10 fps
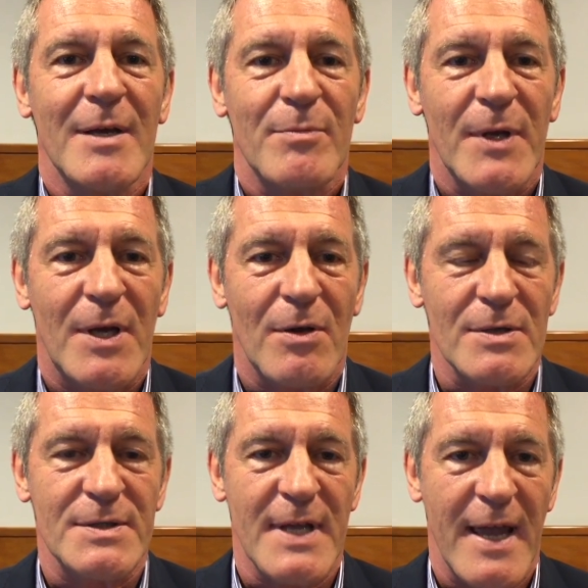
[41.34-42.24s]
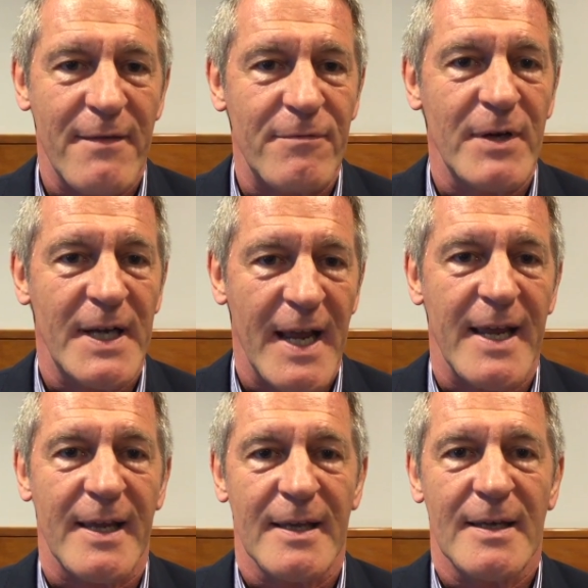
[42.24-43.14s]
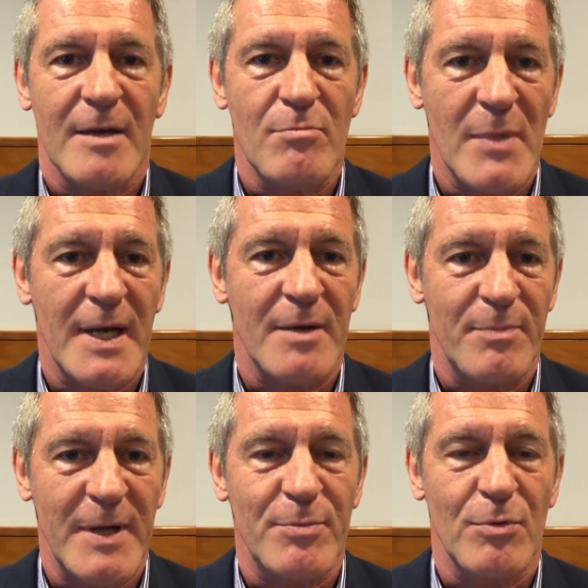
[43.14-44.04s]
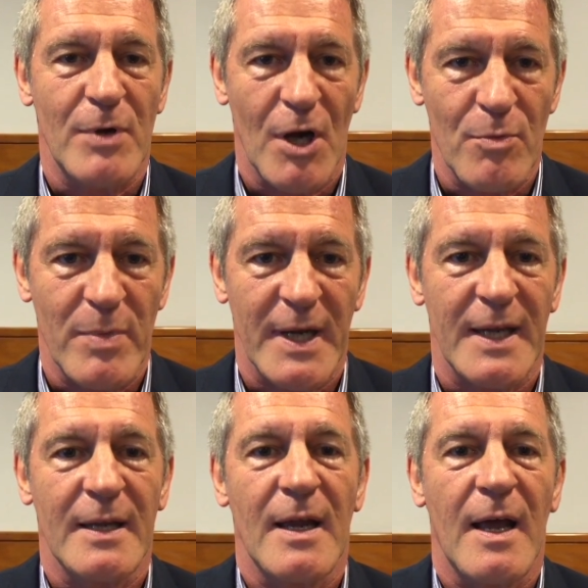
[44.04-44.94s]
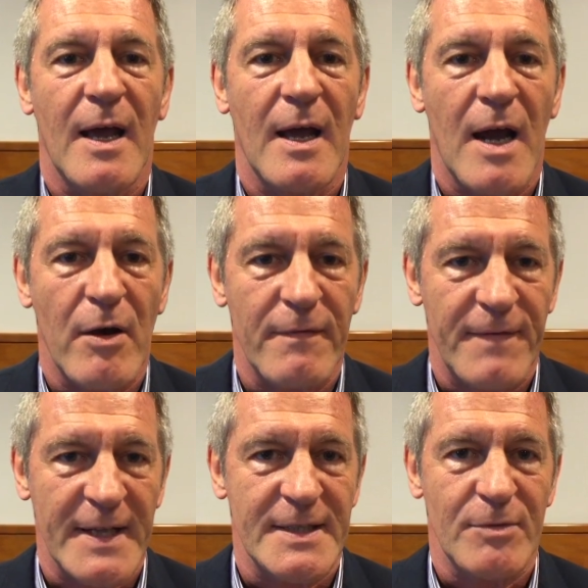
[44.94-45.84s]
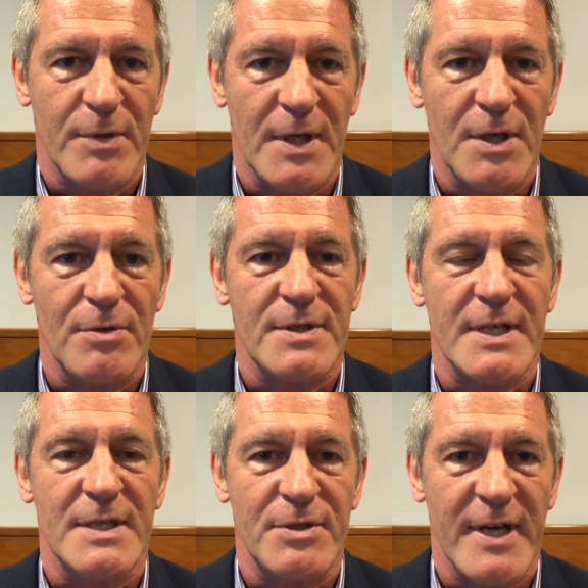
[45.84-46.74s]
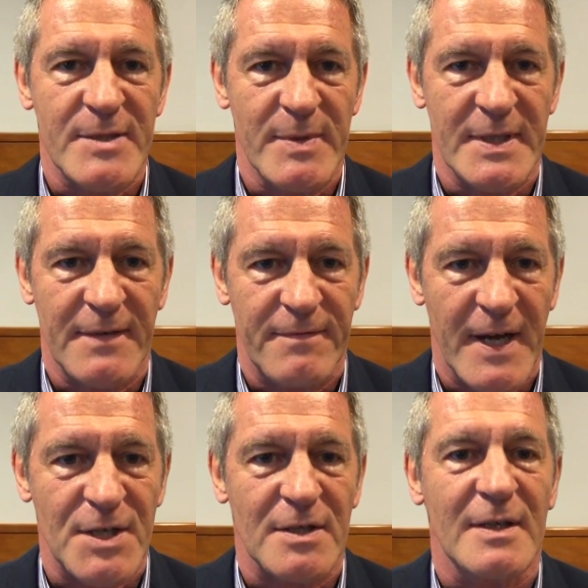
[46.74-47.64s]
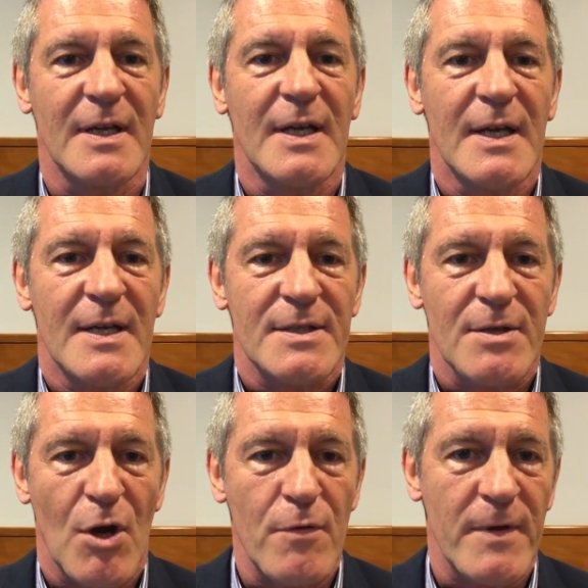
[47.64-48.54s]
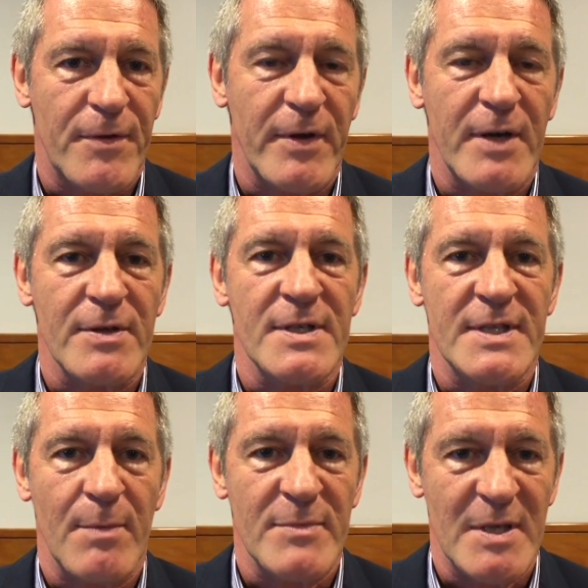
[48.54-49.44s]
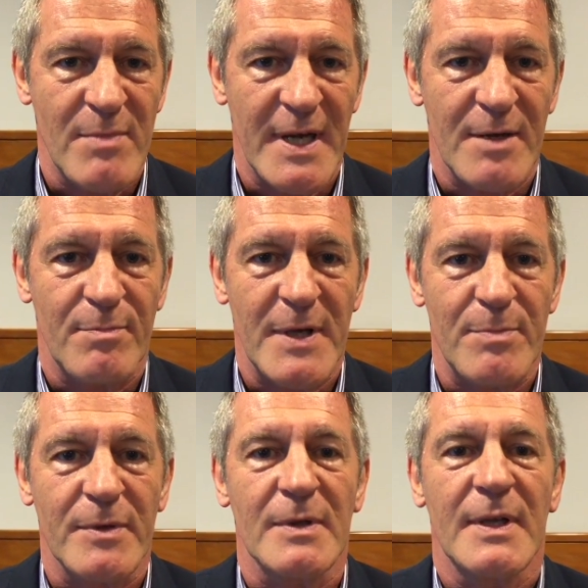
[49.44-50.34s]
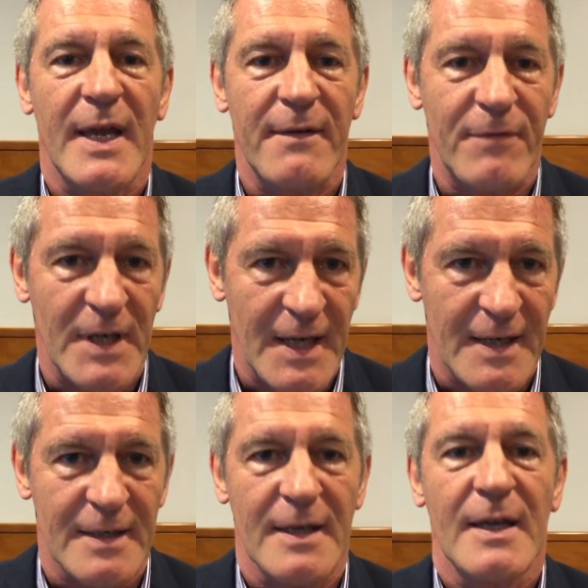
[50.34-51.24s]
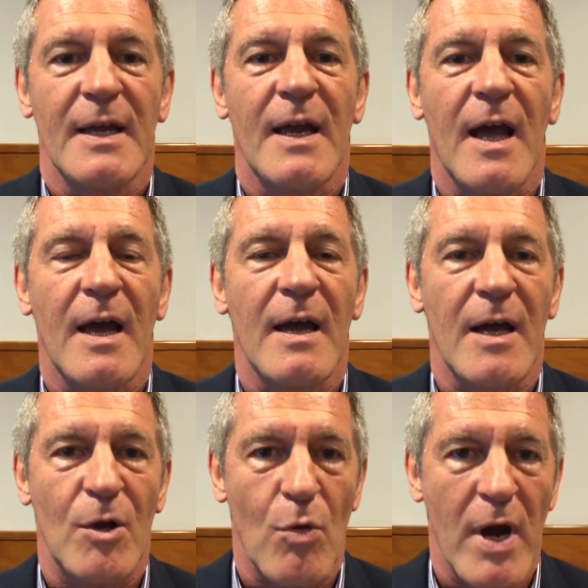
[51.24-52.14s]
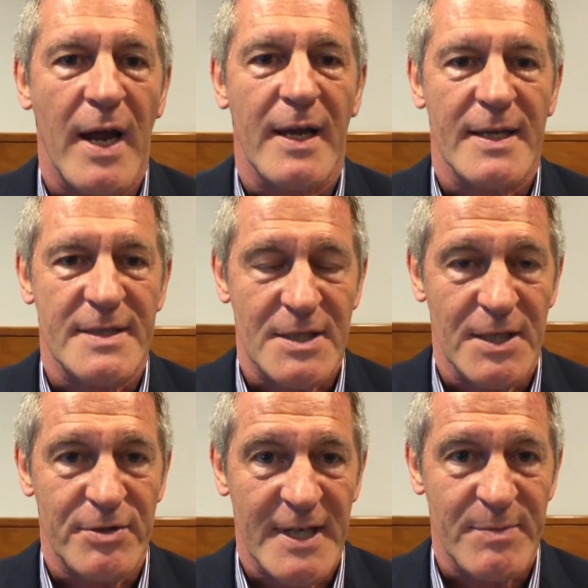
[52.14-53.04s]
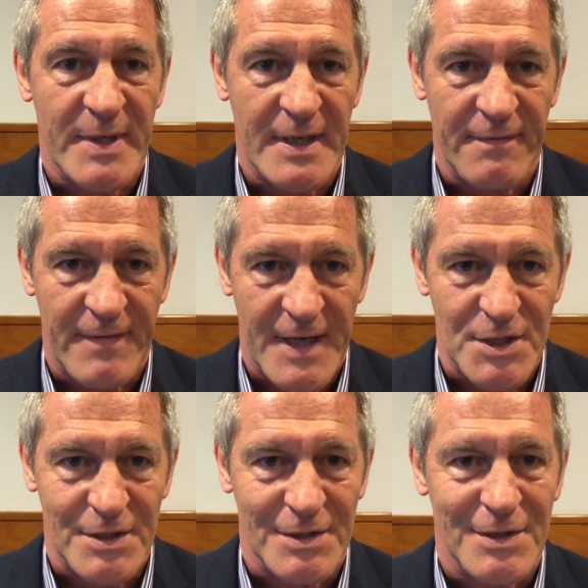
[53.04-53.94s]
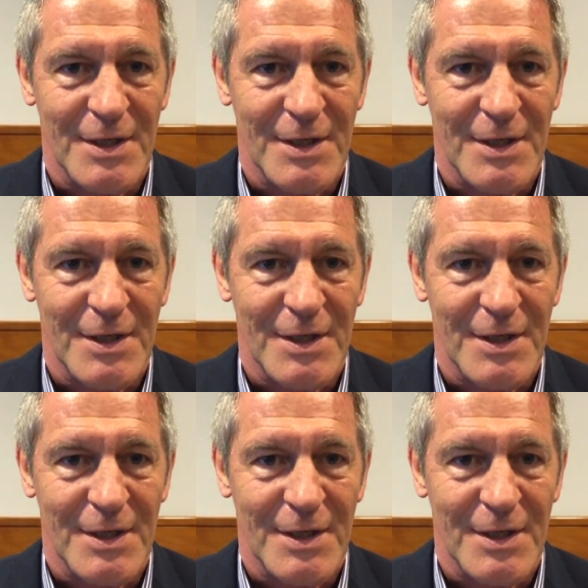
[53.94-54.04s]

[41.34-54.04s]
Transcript: because every day 1 million people globally are infected with a new sexually transmitted infection. So over 370 million people every year acquire a sexually transmitted infection.